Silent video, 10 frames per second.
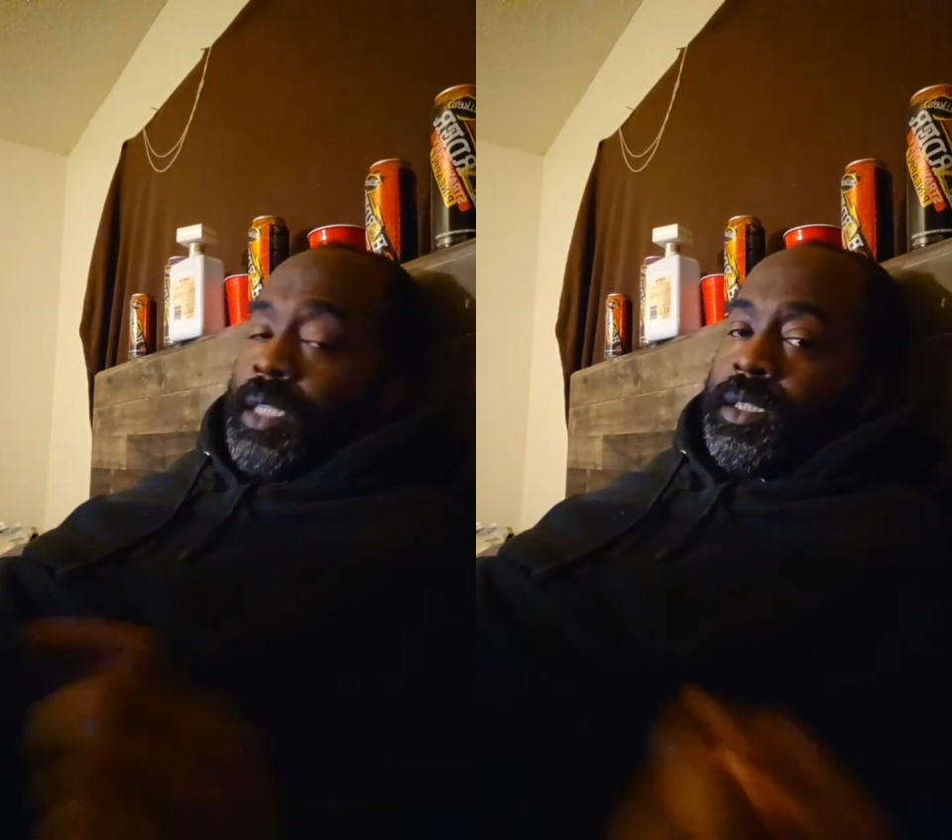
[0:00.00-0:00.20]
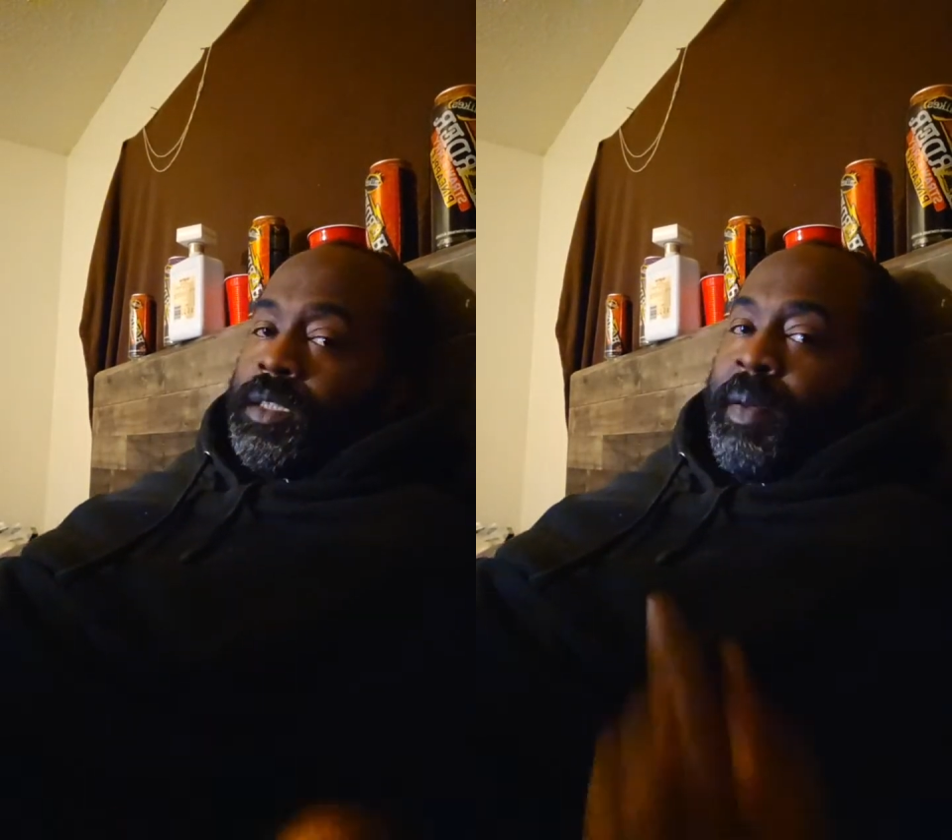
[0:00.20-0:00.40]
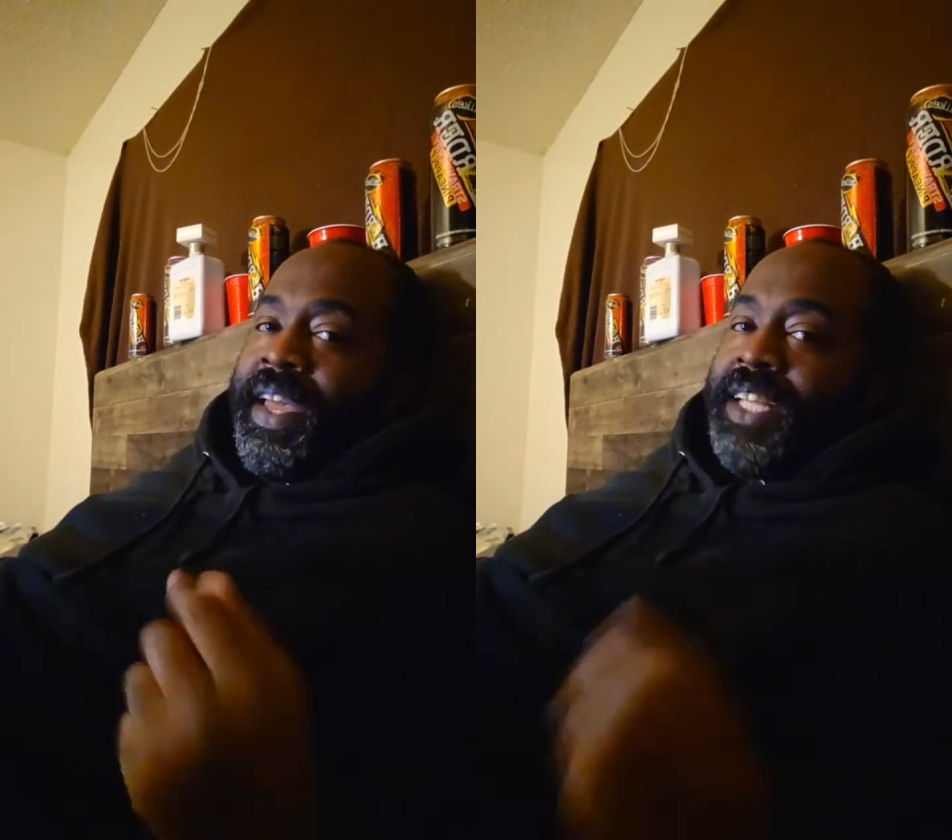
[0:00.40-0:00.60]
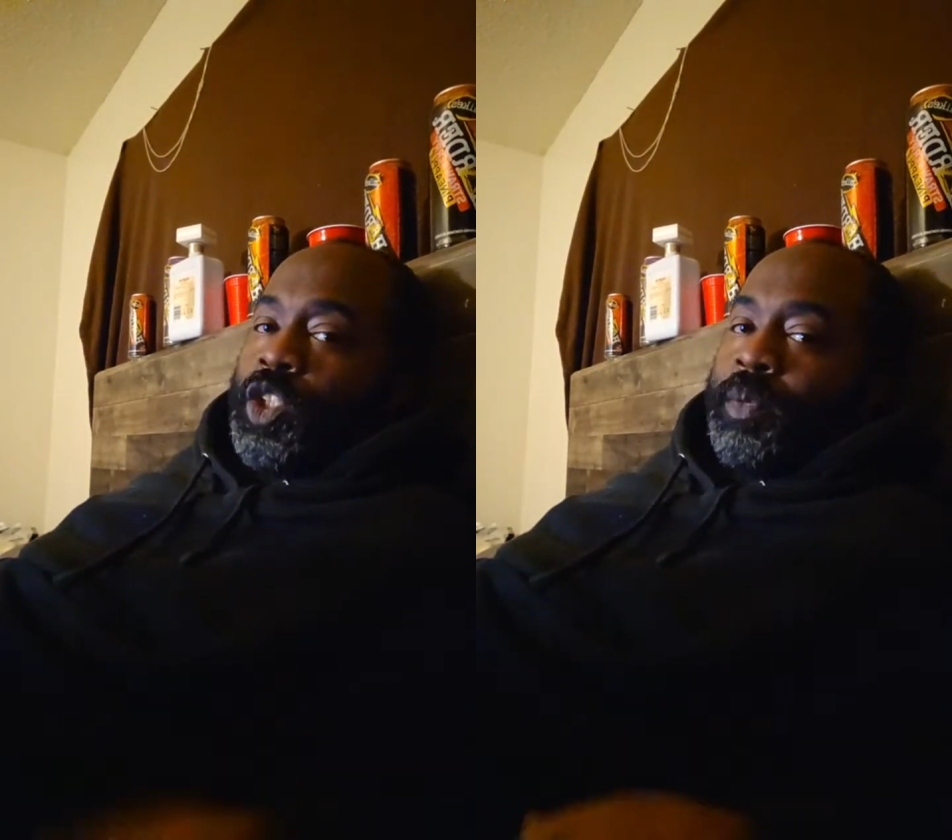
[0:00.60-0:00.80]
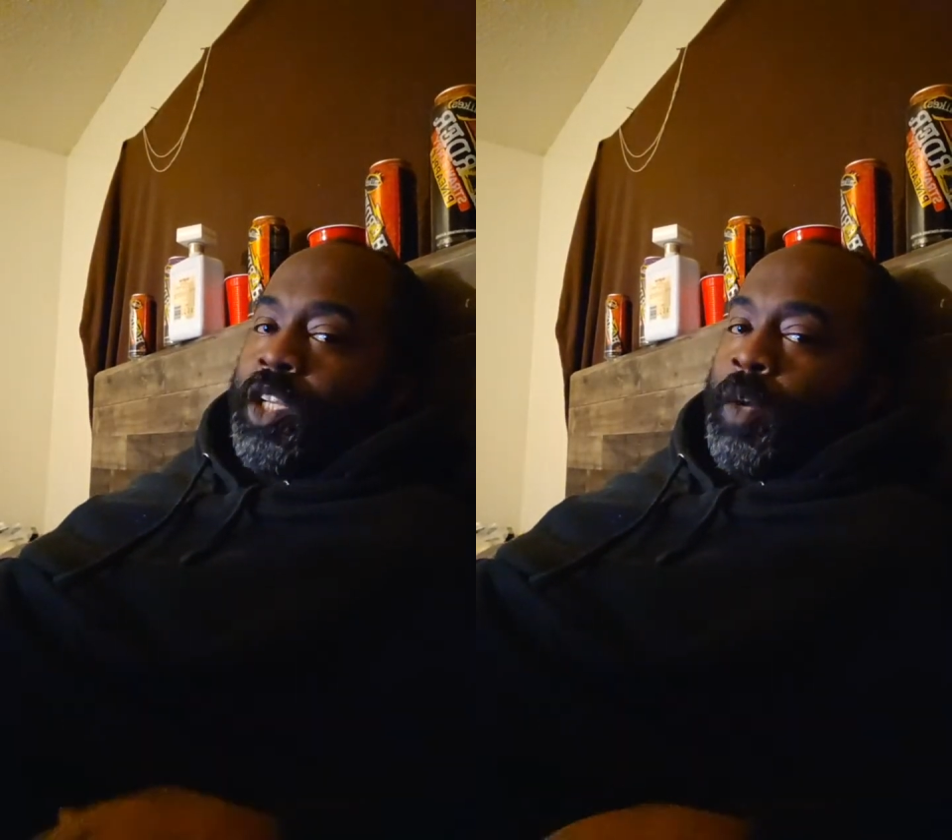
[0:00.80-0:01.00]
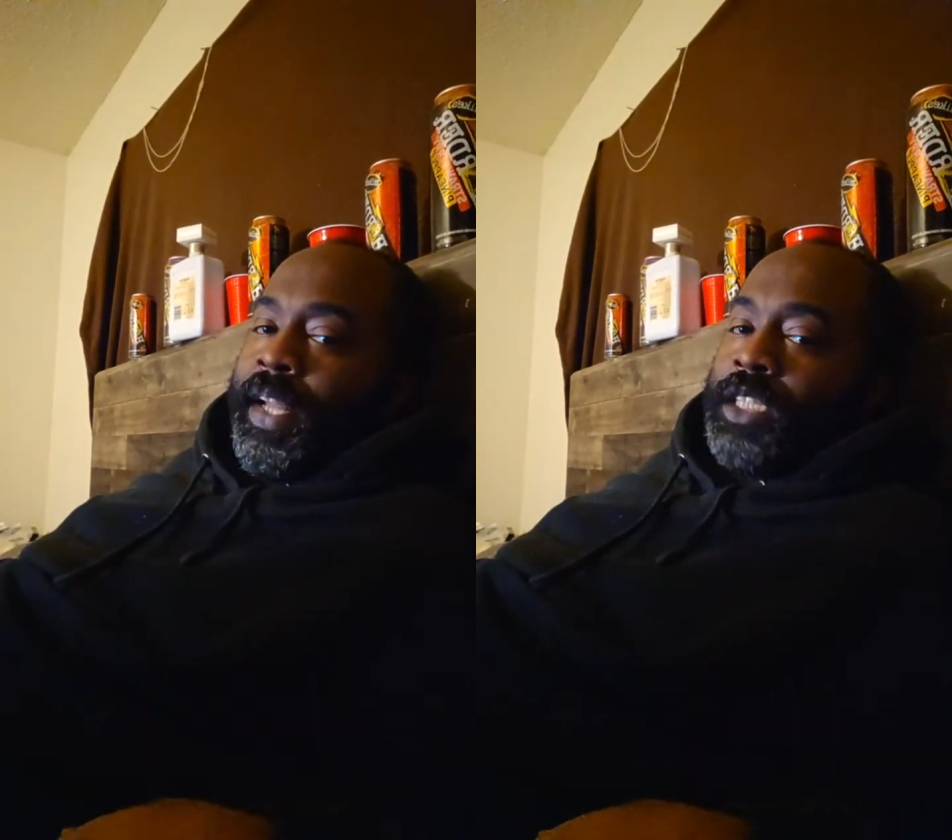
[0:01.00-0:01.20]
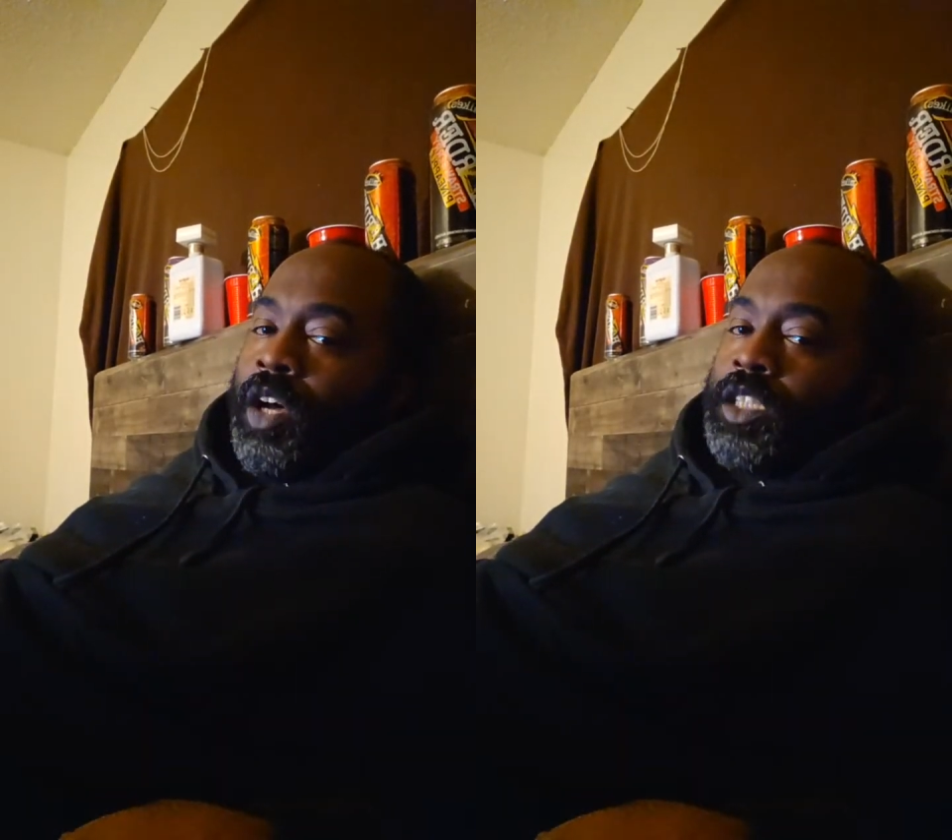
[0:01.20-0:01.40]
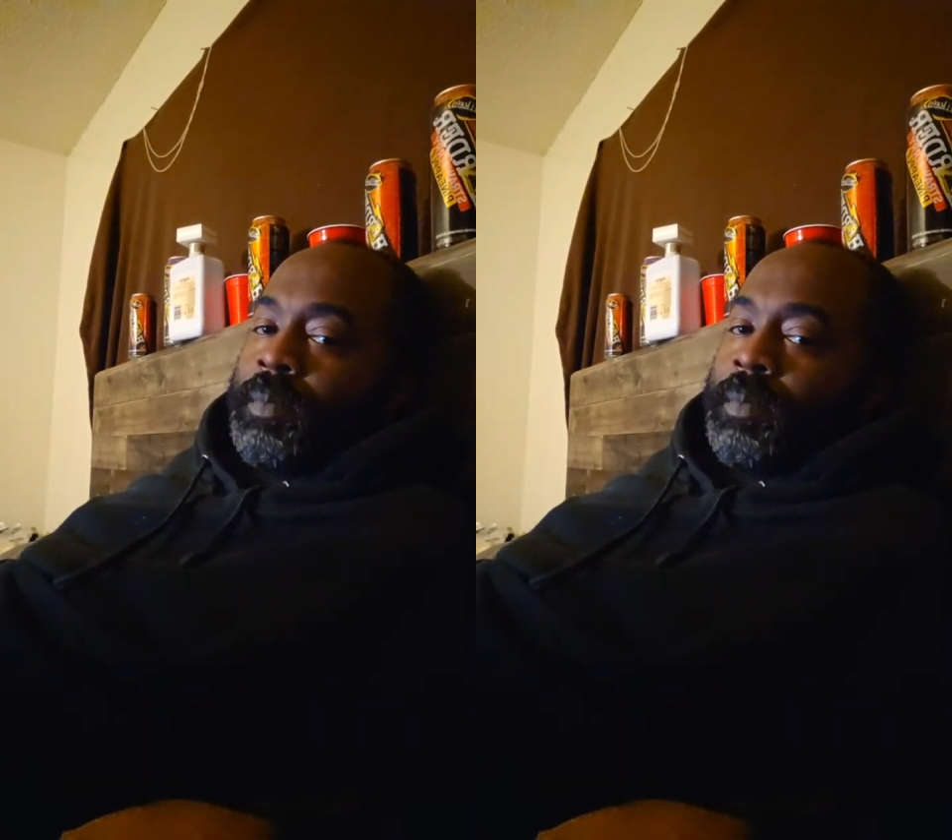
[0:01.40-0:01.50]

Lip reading: Japan too, but nobody talks